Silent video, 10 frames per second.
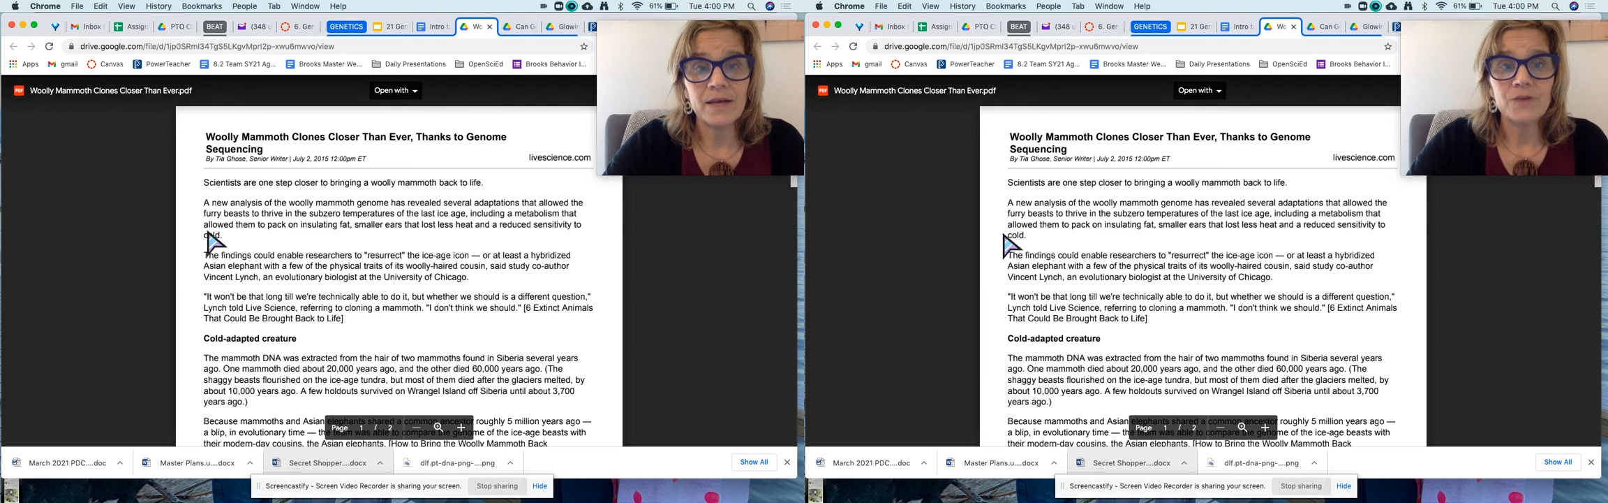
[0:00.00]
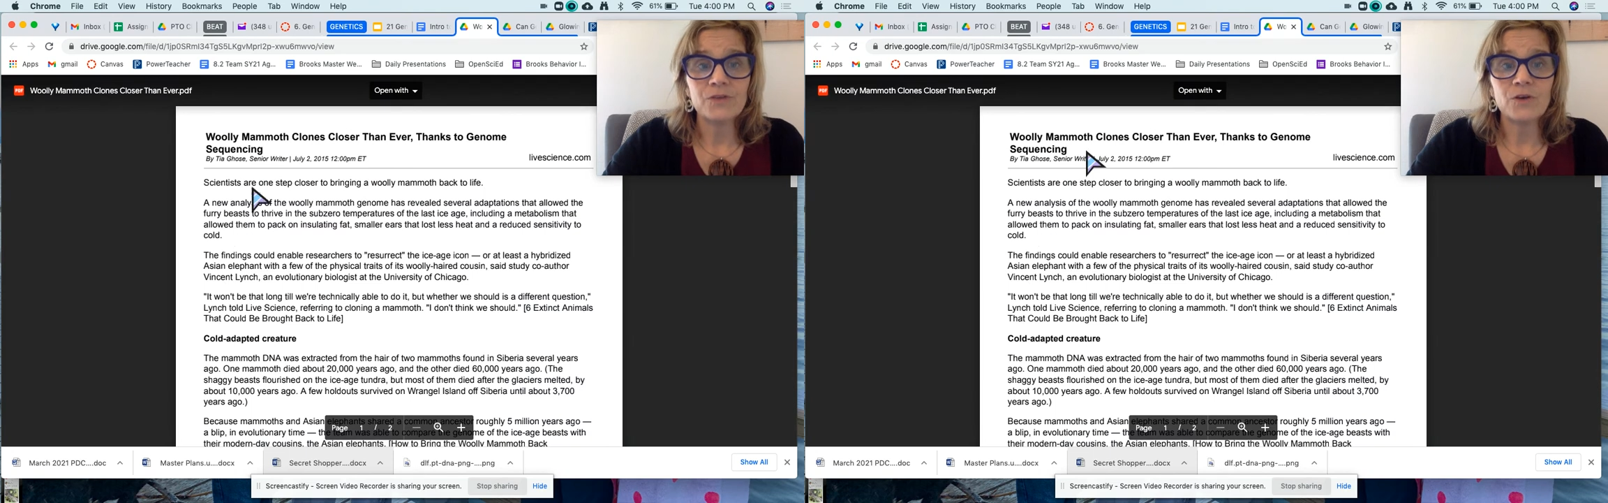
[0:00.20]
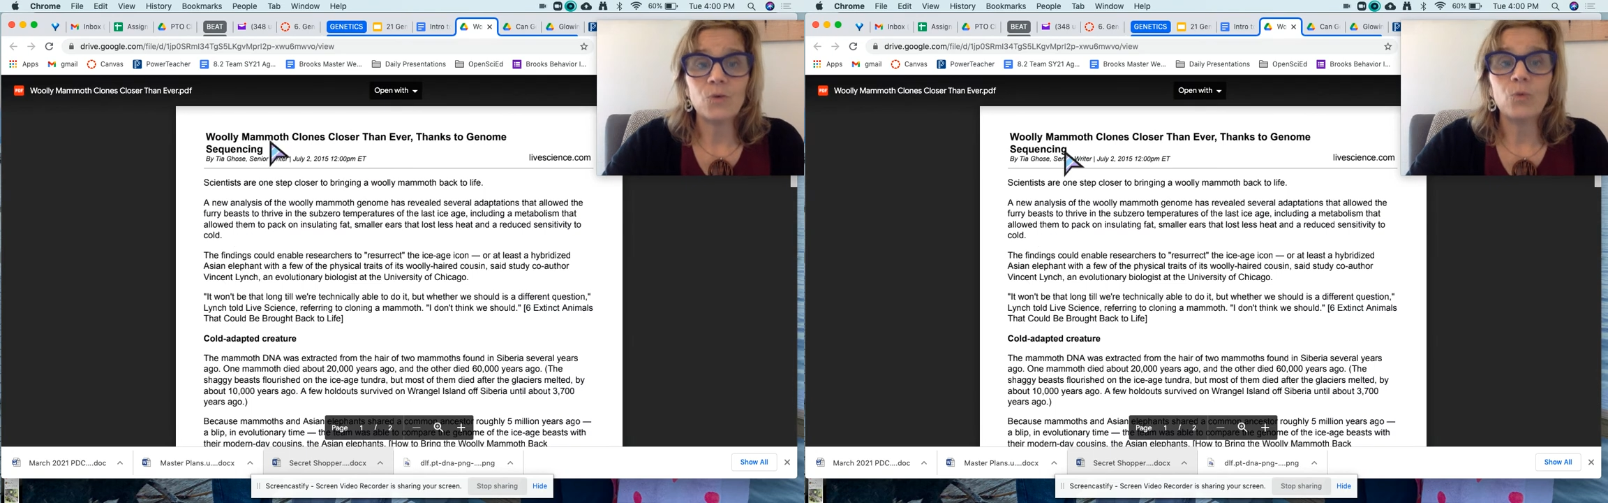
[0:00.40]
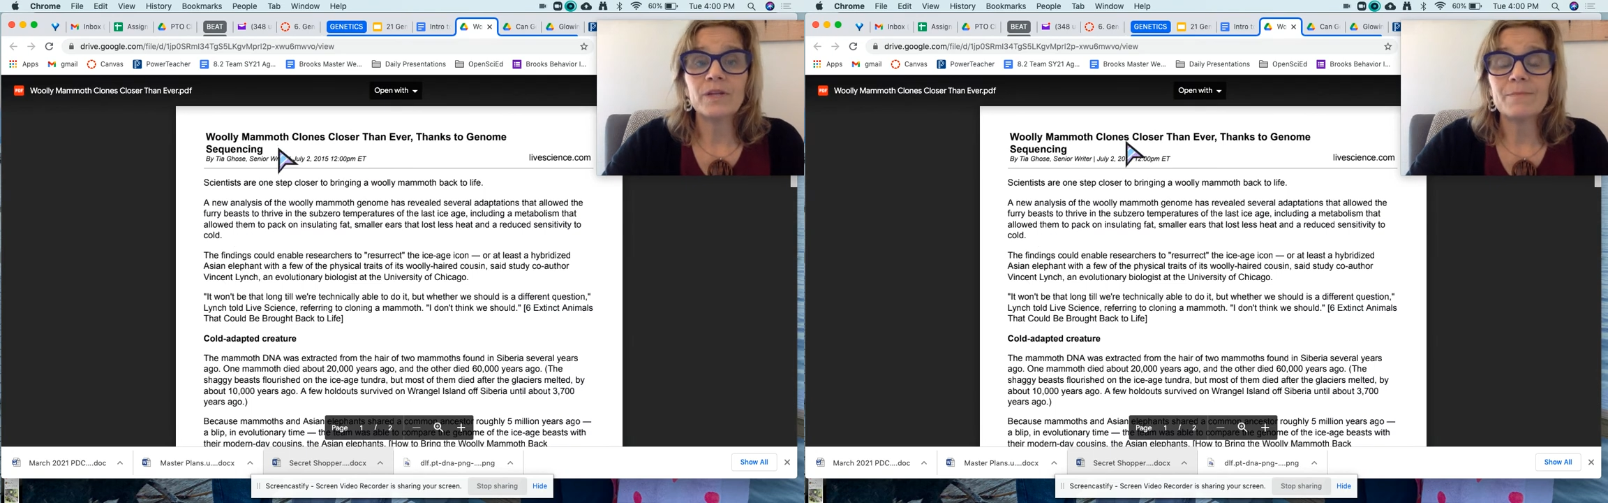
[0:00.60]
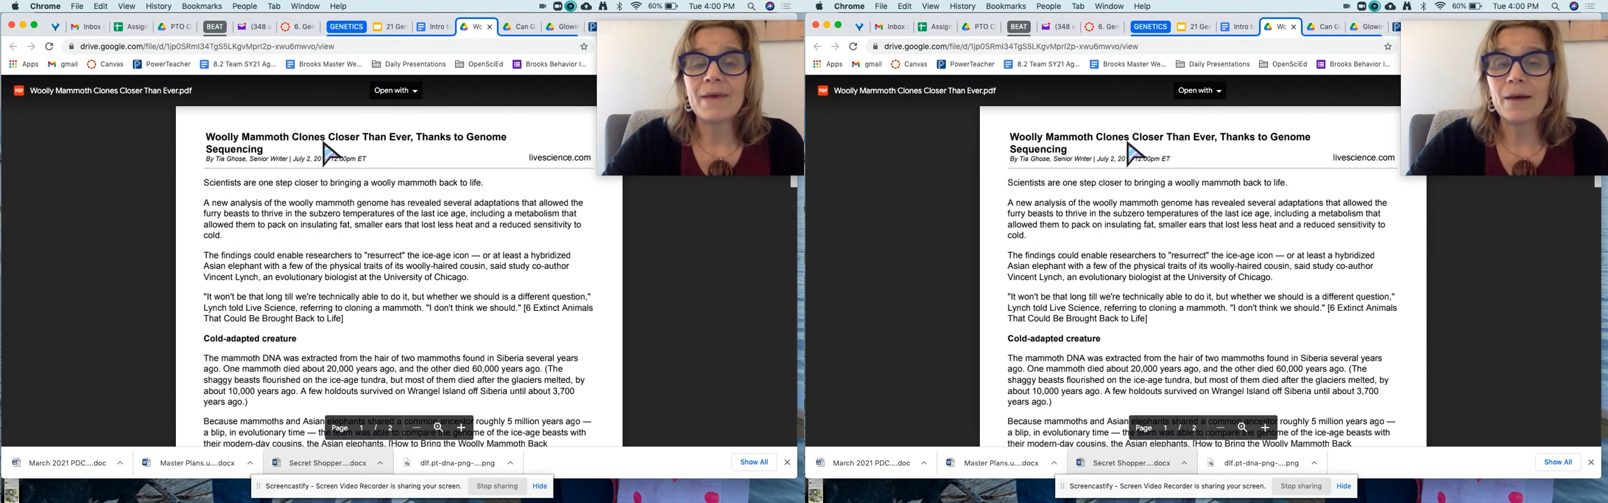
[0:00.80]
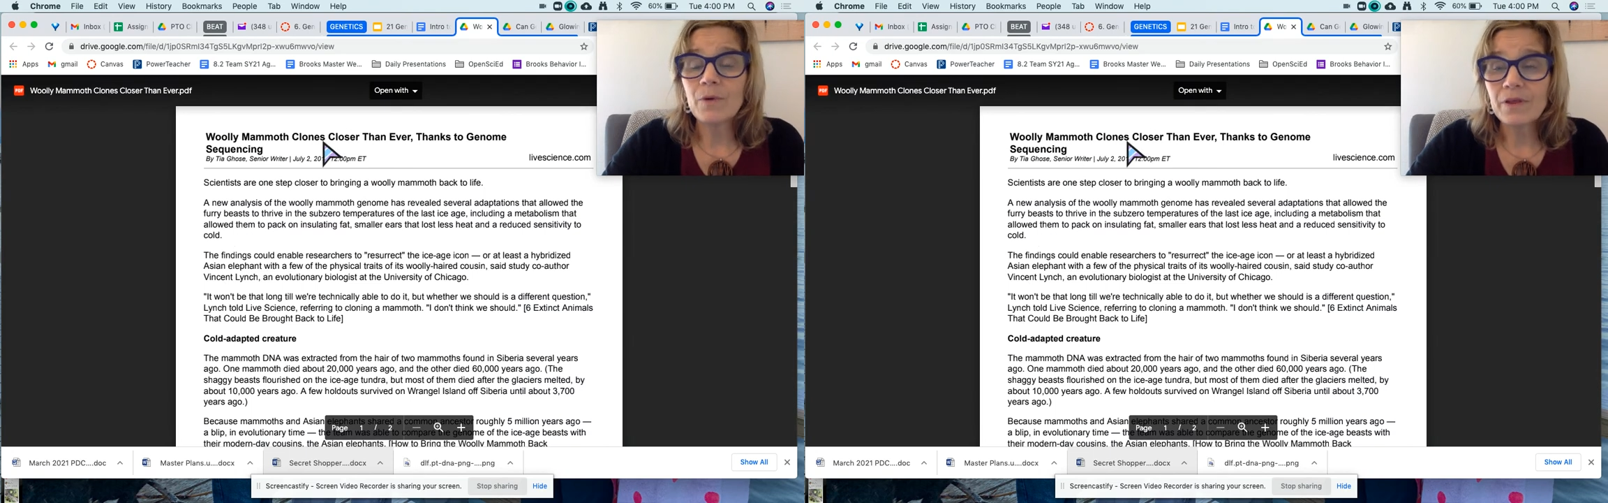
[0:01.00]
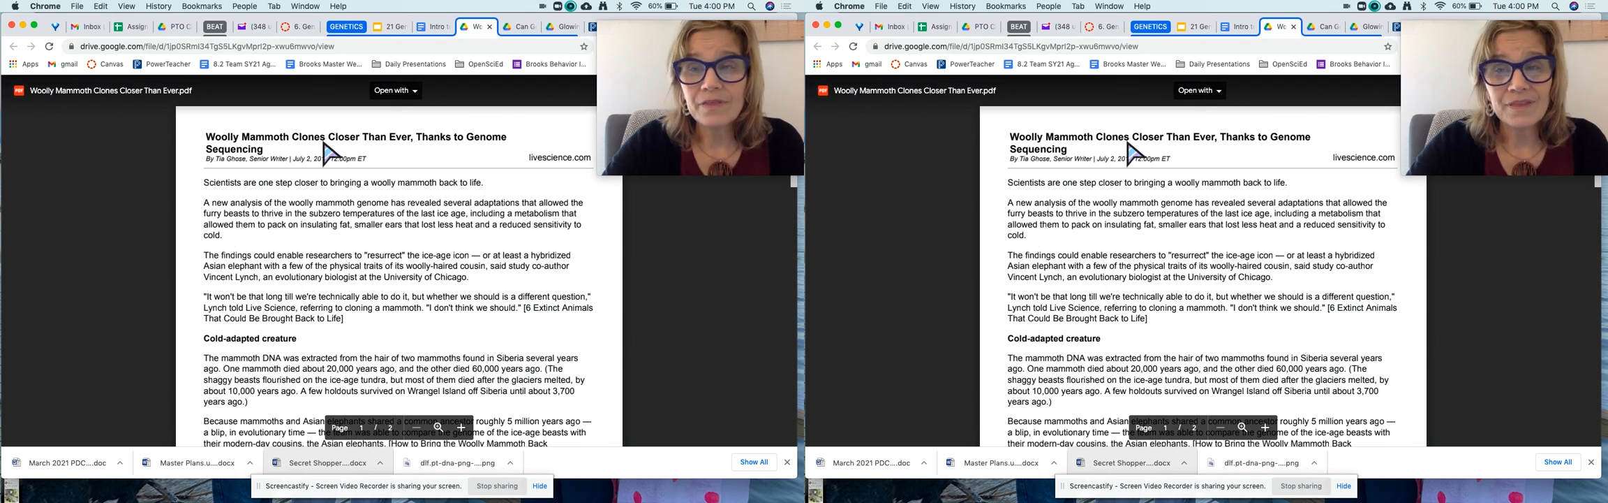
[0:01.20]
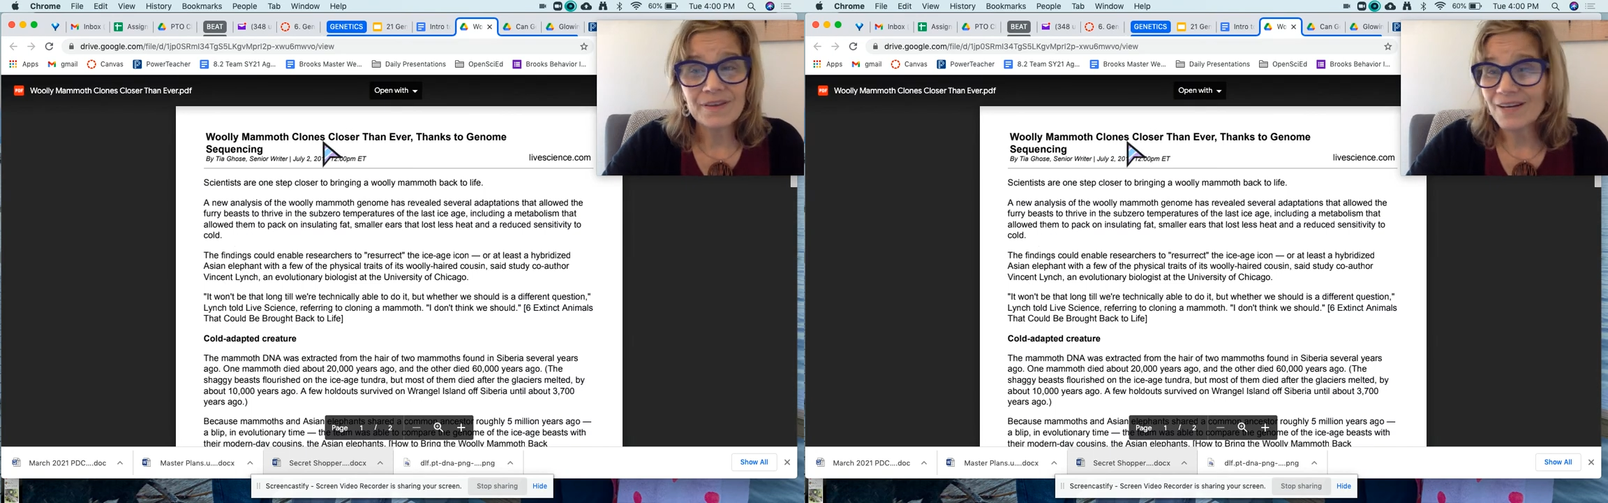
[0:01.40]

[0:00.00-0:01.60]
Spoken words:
so woolly mammoth